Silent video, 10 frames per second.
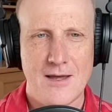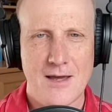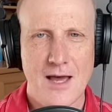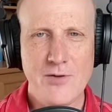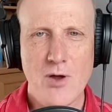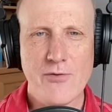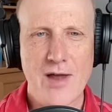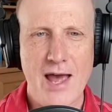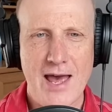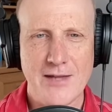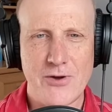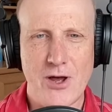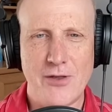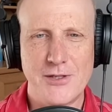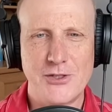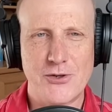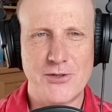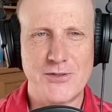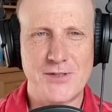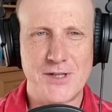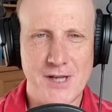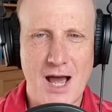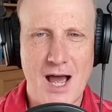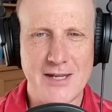Have you ever had your health insurance deny